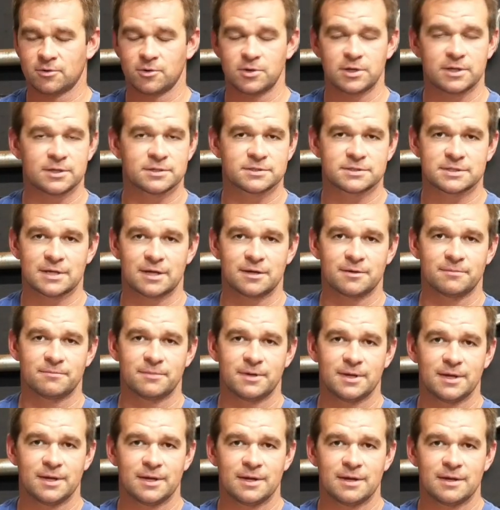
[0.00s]
Or you can send
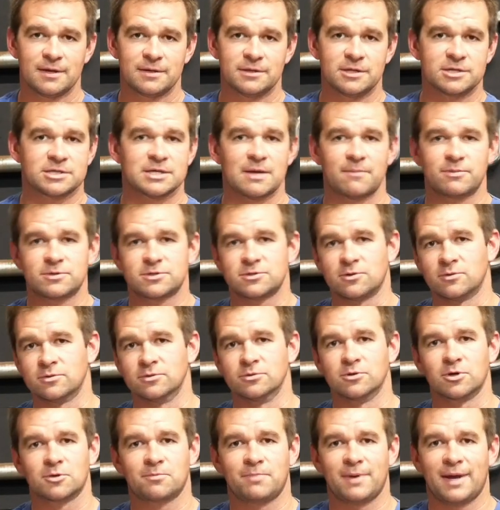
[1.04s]
them this episode and
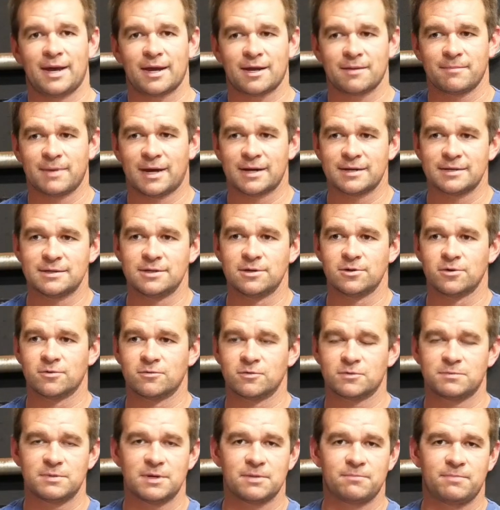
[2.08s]
look back about a year
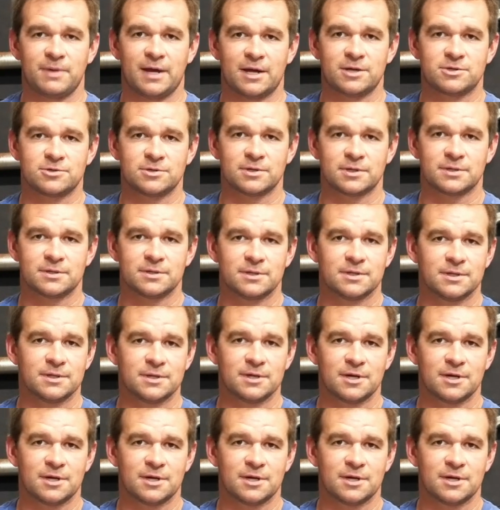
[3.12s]
with me and Patrick